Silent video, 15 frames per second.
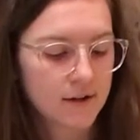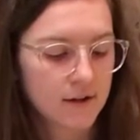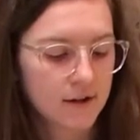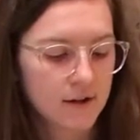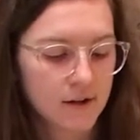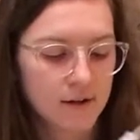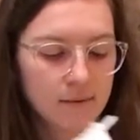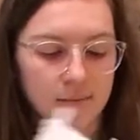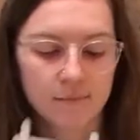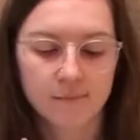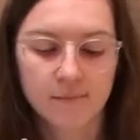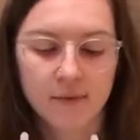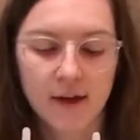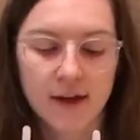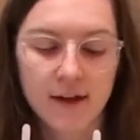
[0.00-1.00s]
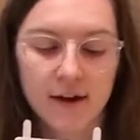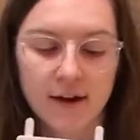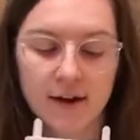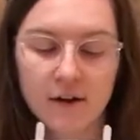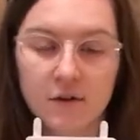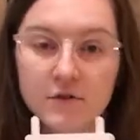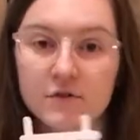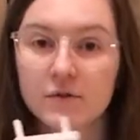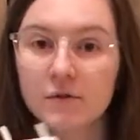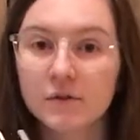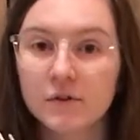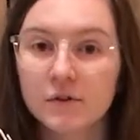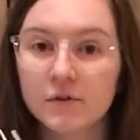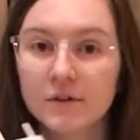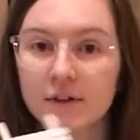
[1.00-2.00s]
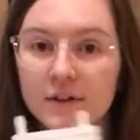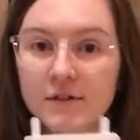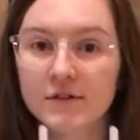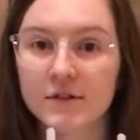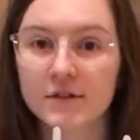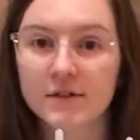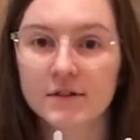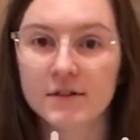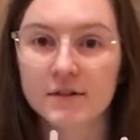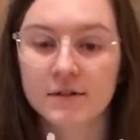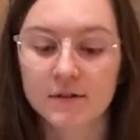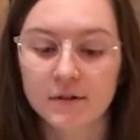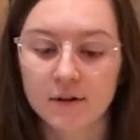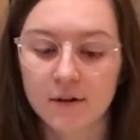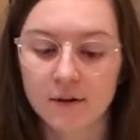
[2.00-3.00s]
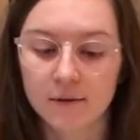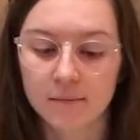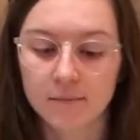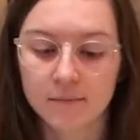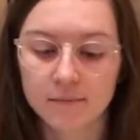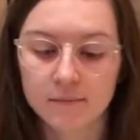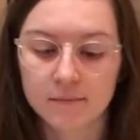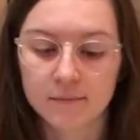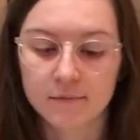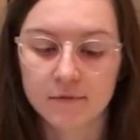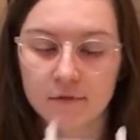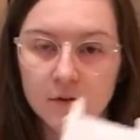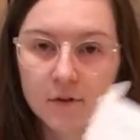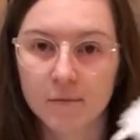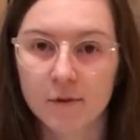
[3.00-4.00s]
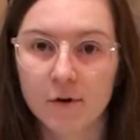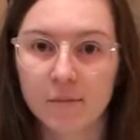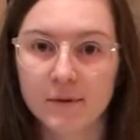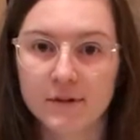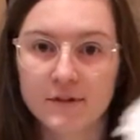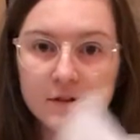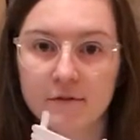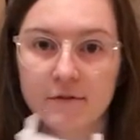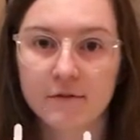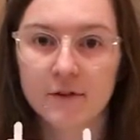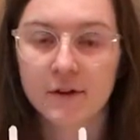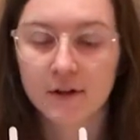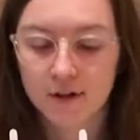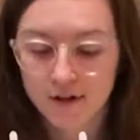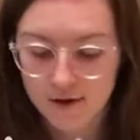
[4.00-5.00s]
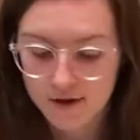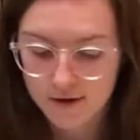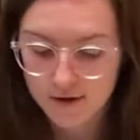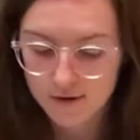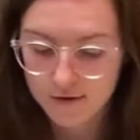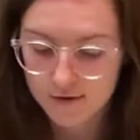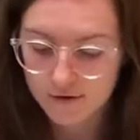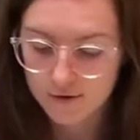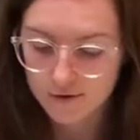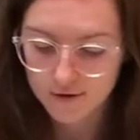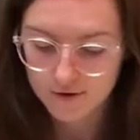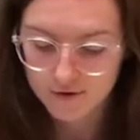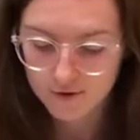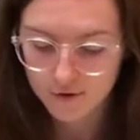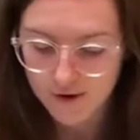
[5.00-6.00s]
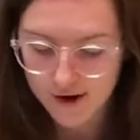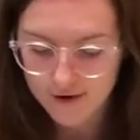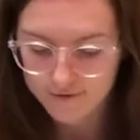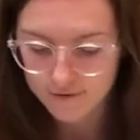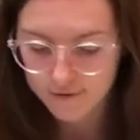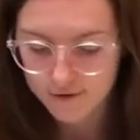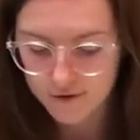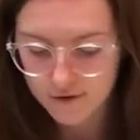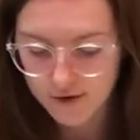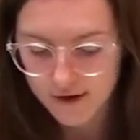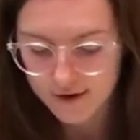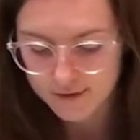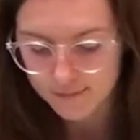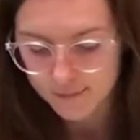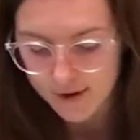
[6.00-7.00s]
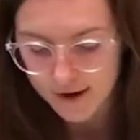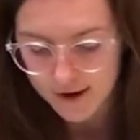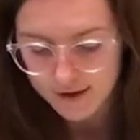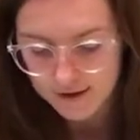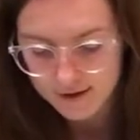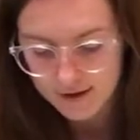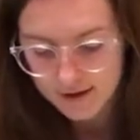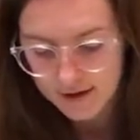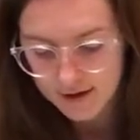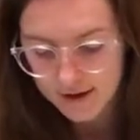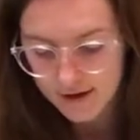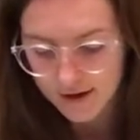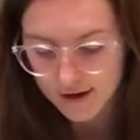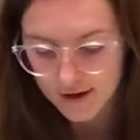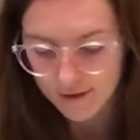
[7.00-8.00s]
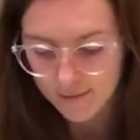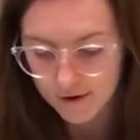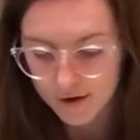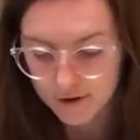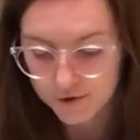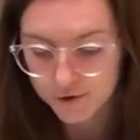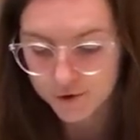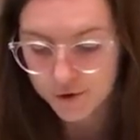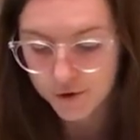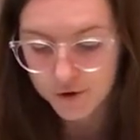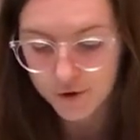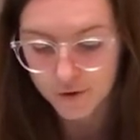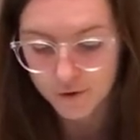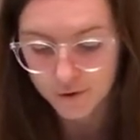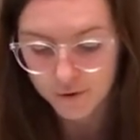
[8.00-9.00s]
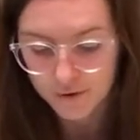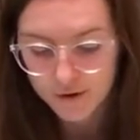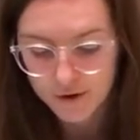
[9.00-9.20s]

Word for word: um, and I also glued it just um, for the purpose of doing this craft with you guys, but um, I'll show you